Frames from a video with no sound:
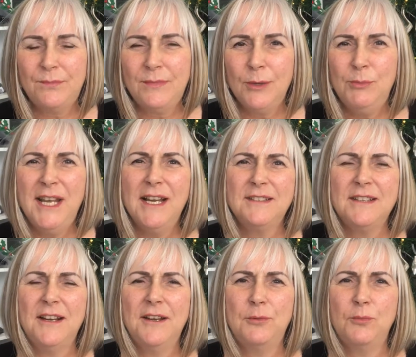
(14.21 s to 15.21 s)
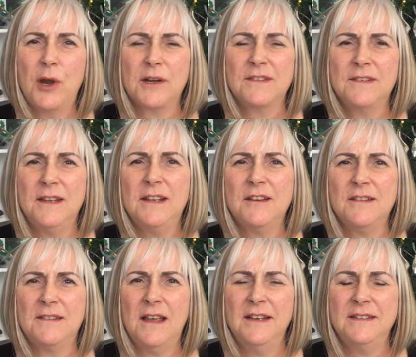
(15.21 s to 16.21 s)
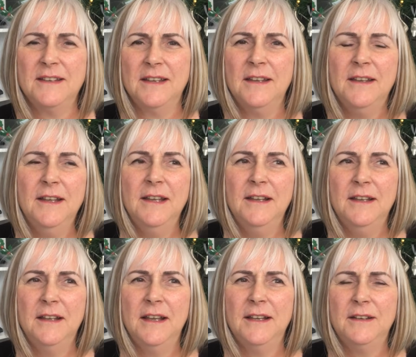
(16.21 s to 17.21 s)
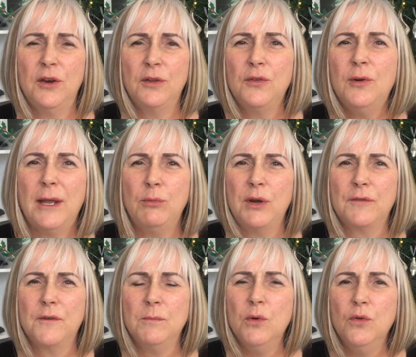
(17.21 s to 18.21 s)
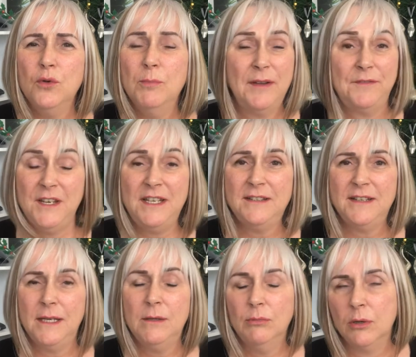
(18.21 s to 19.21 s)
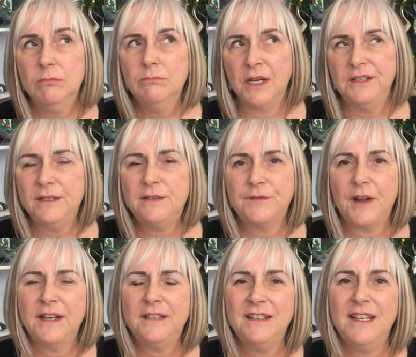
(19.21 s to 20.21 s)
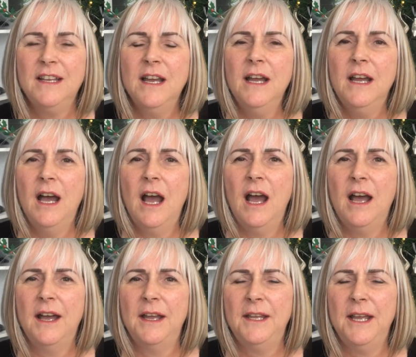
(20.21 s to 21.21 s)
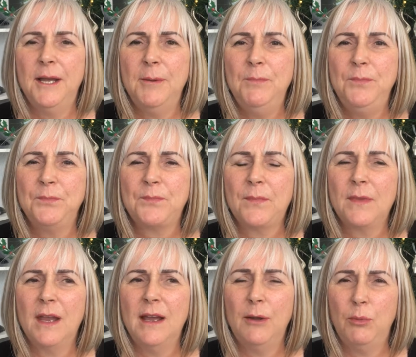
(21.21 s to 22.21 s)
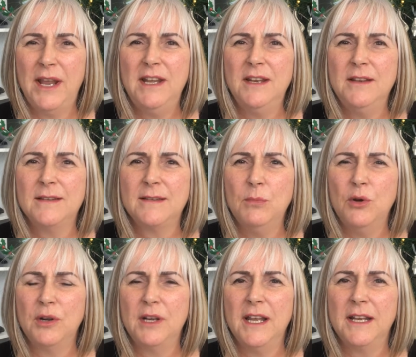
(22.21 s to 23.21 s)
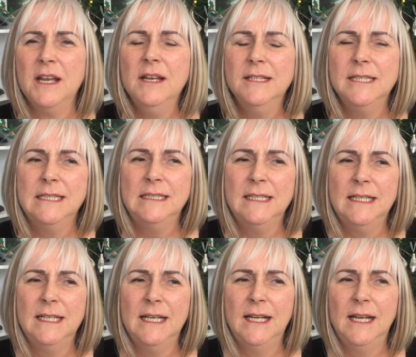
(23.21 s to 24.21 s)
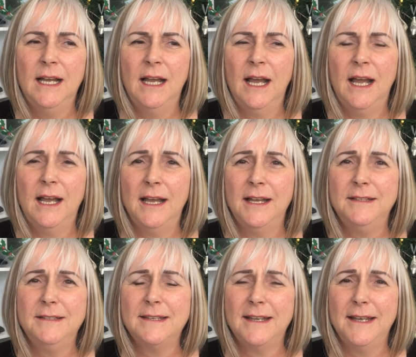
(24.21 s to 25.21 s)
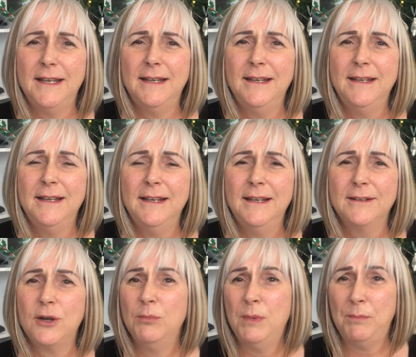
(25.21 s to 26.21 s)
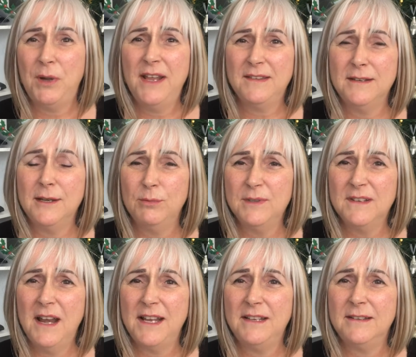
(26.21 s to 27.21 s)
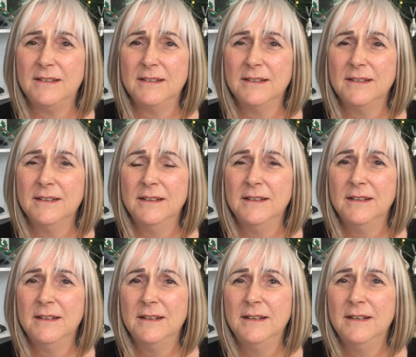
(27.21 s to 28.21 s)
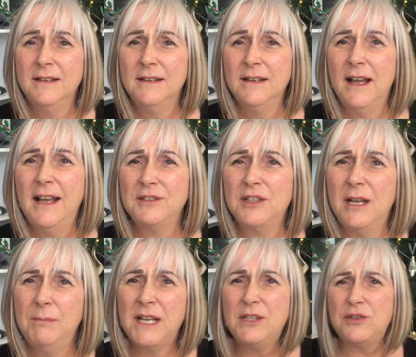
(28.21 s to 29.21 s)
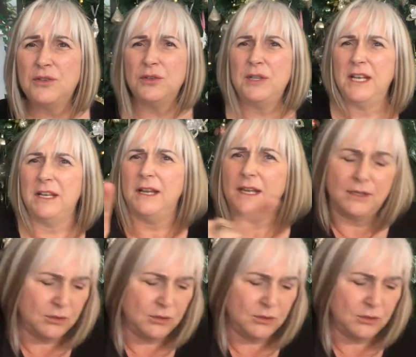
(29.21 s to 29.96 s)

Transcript: We had our work secret Santa. And although I work from home every day, well, Monday to Friday, I went in this morning and got me present. It was nice. Actually, I might show you. Hang